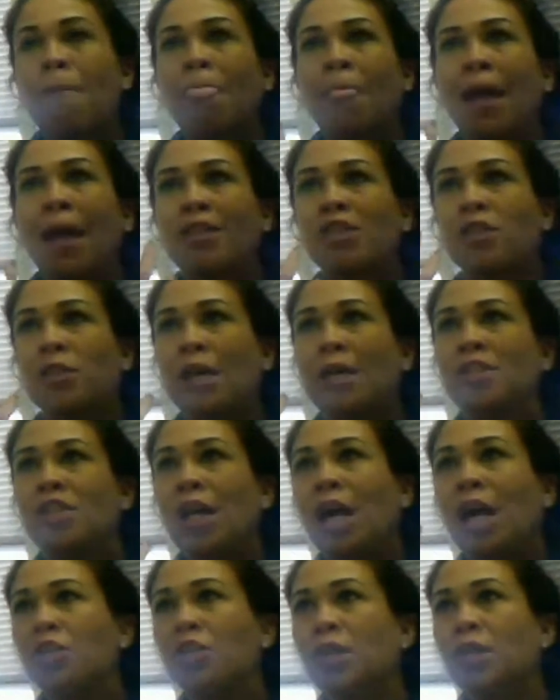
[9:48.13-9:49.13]
I
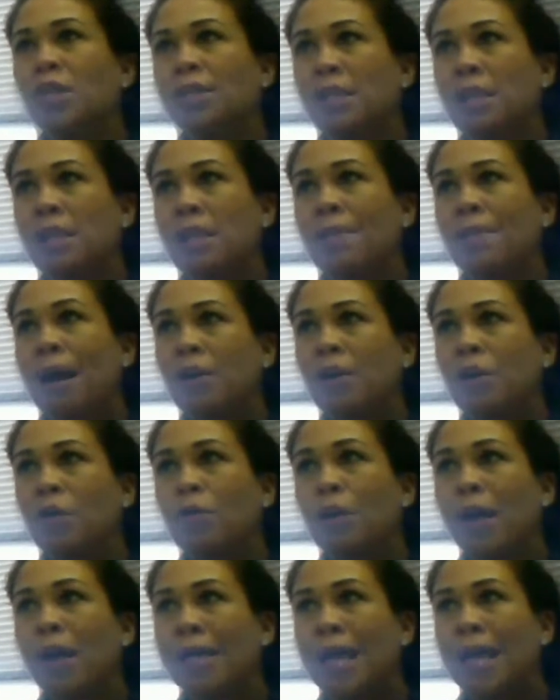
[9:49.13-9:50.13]
challenge you guys to think about, you know,
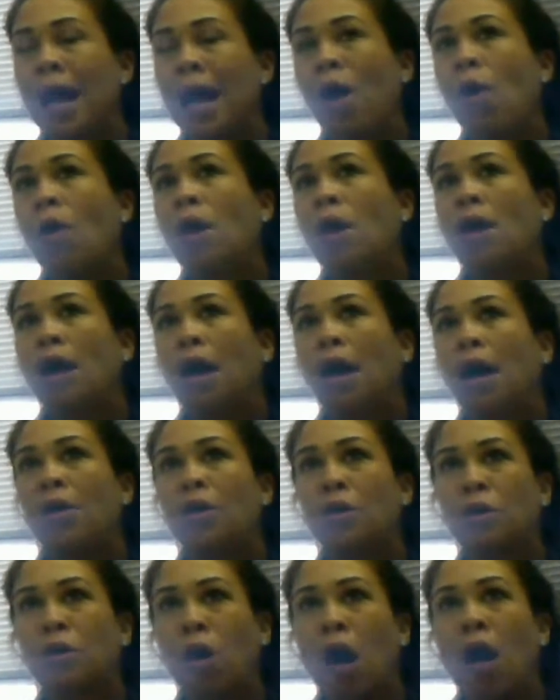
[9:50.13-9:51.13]
right now,
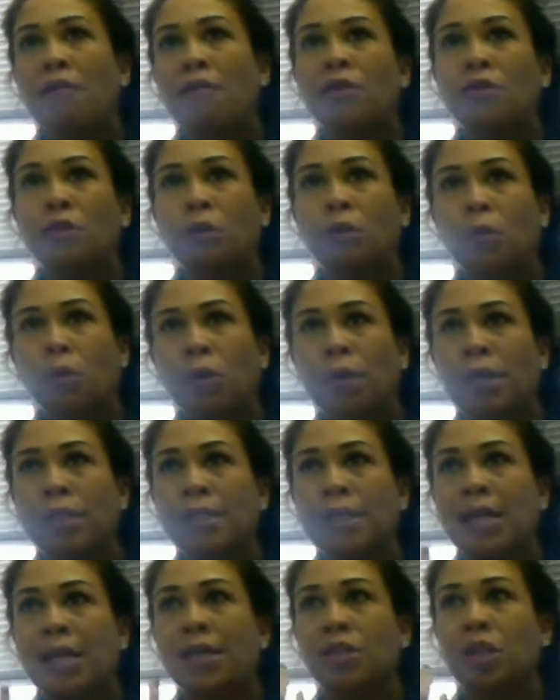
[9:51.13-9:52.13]
your office, your
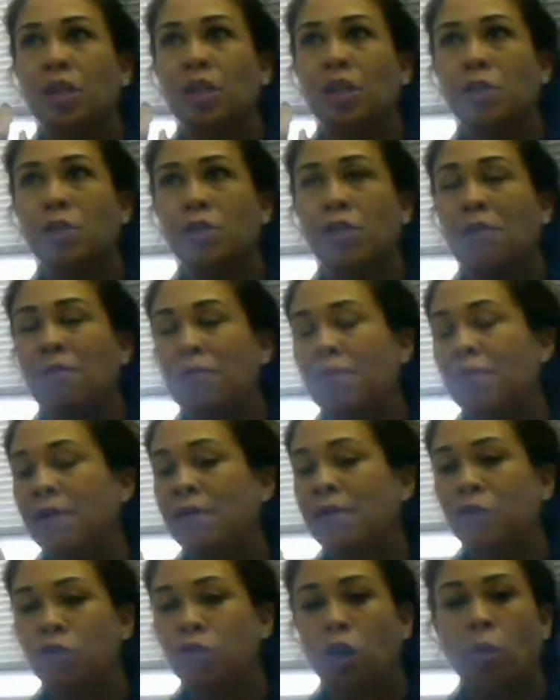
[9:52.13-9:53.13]
organization, yourself, even
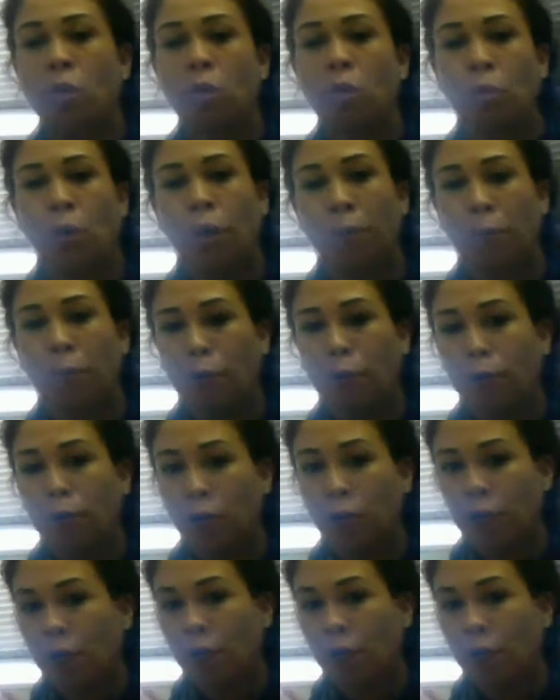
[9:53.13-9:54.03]
if you're starting with one person.